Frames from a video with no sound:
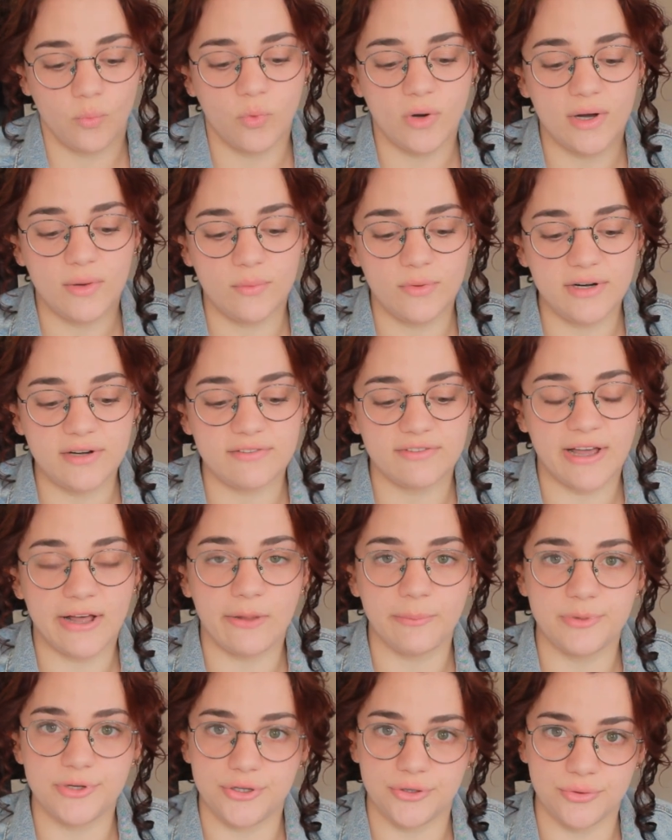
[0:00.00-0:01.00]
What would have
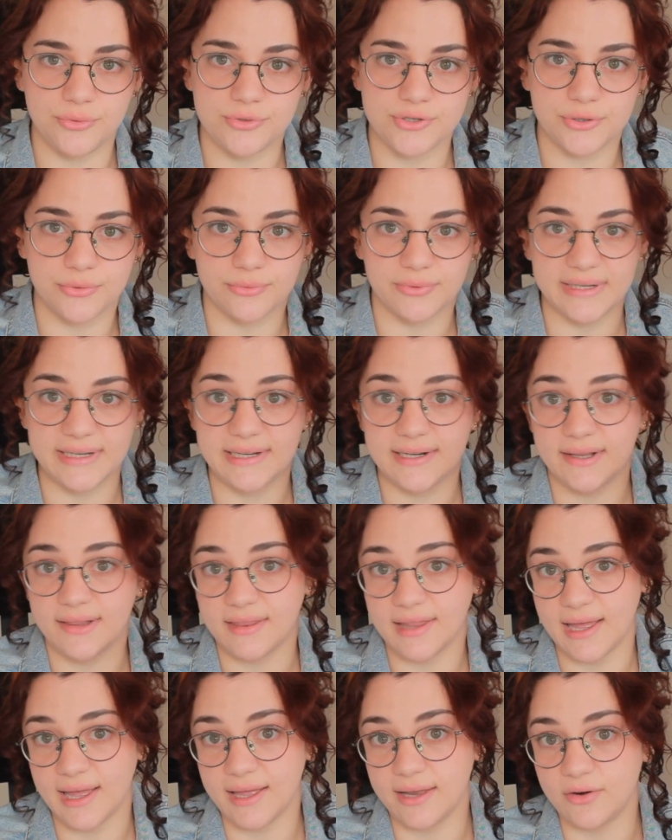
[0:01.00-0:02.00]
helped you to read
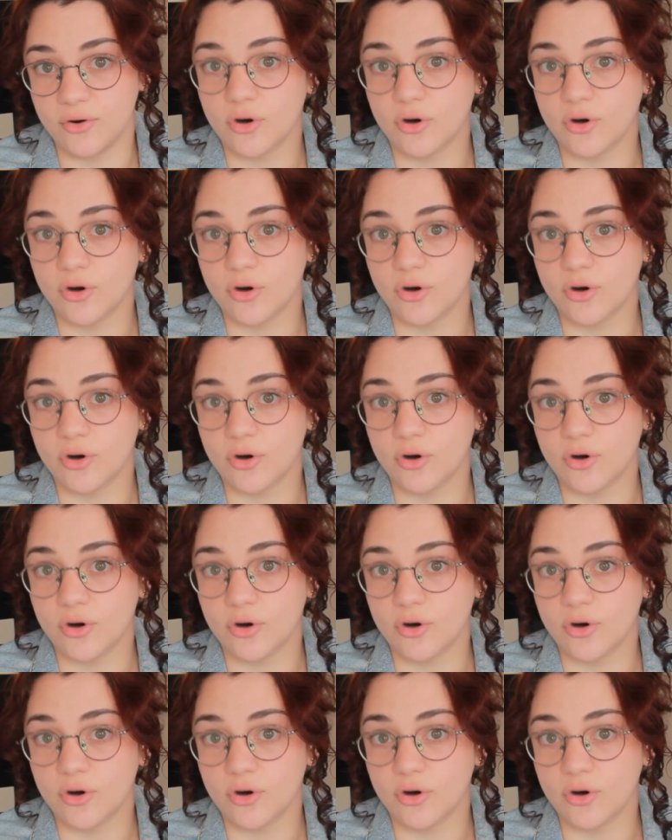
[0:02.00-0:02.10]
then,